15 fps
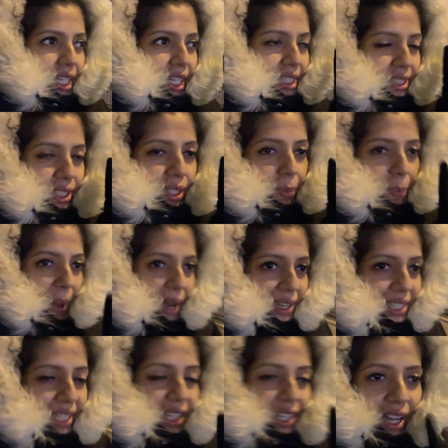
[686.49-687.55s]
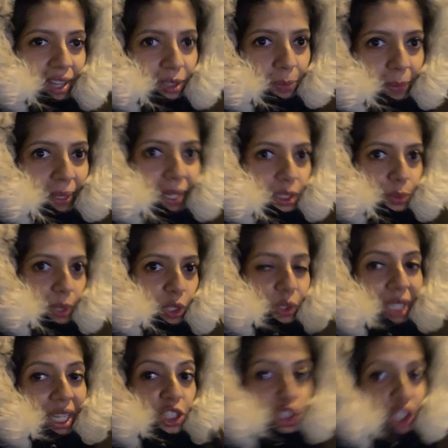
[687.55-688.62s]
It's apparently another place where you
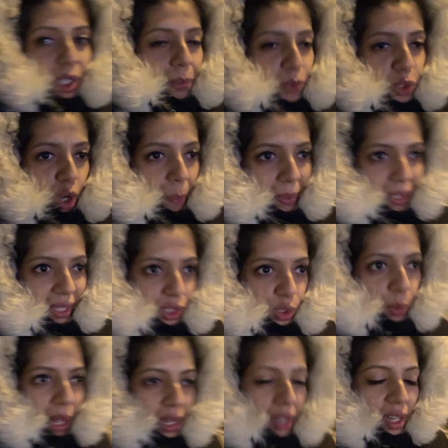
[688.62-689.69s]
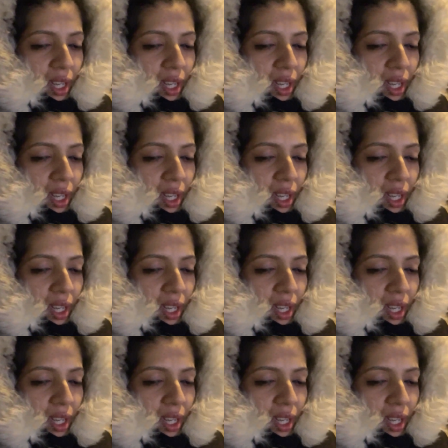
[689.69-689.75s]
get cheap shopping as well.